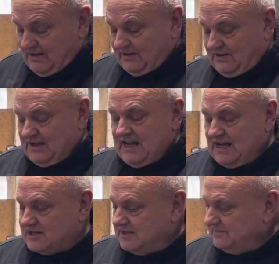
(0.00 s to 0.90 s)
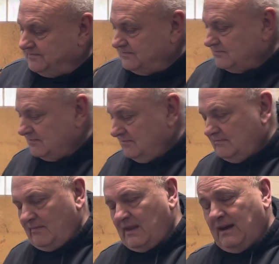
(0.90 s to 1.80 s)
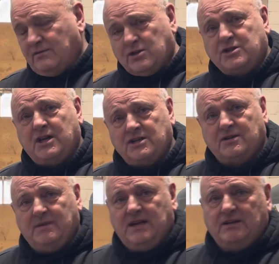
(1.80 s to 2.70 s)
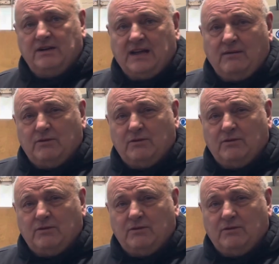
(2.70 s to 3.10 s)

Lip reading: The thing is, I've just changed the media again.